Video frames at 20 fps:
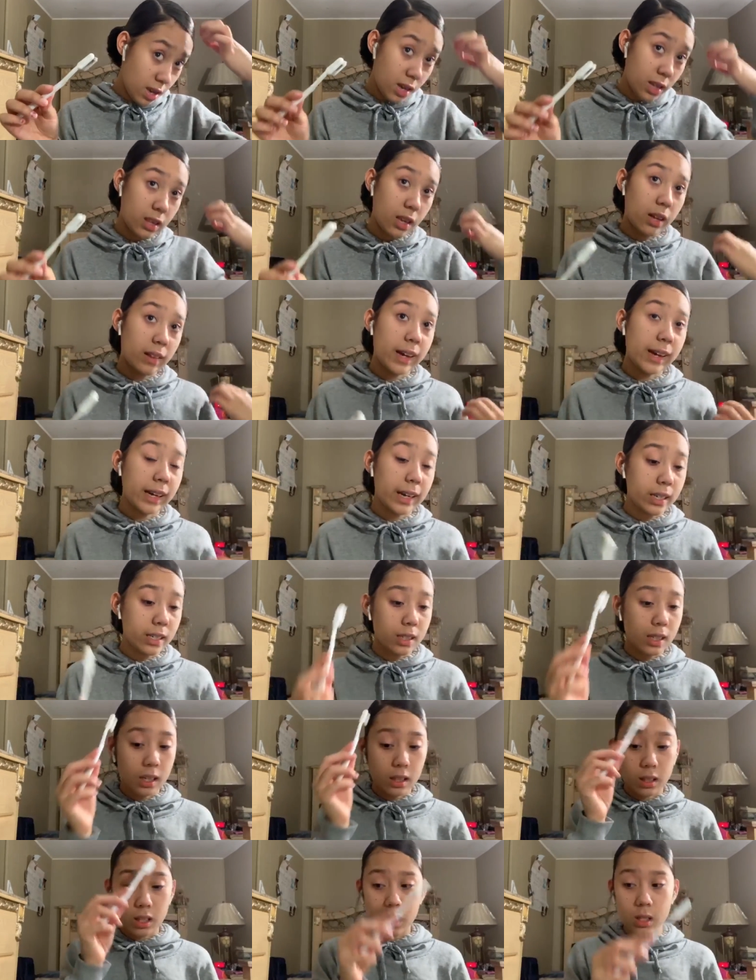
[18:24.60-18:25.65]
Now, like I
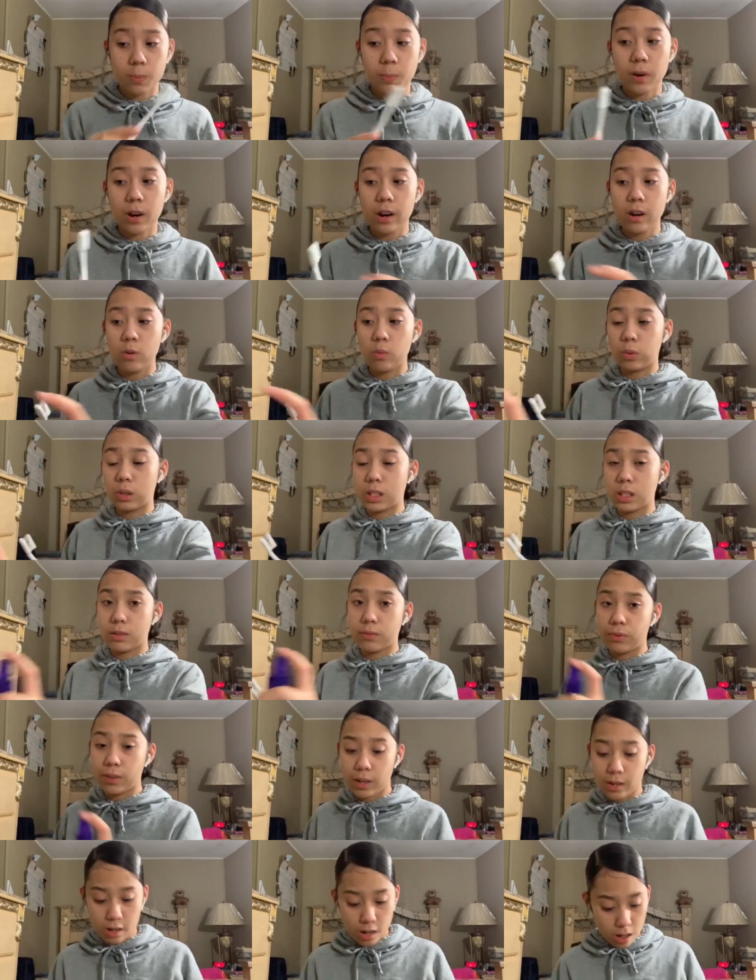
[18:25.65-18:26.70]
said, this part was
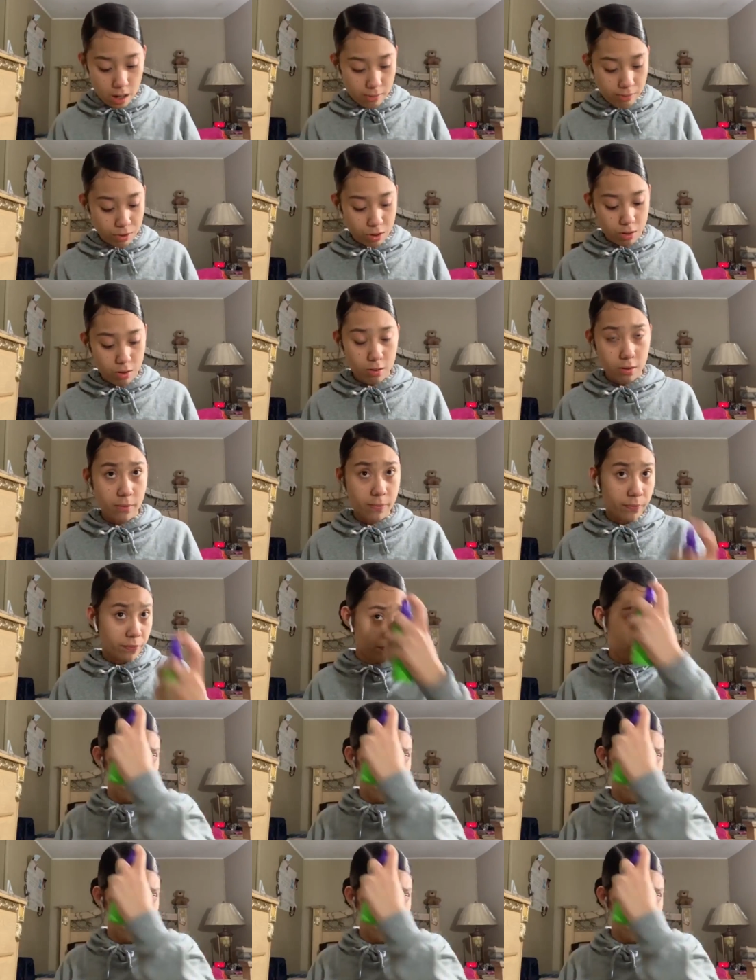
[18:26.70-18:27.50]
very optional.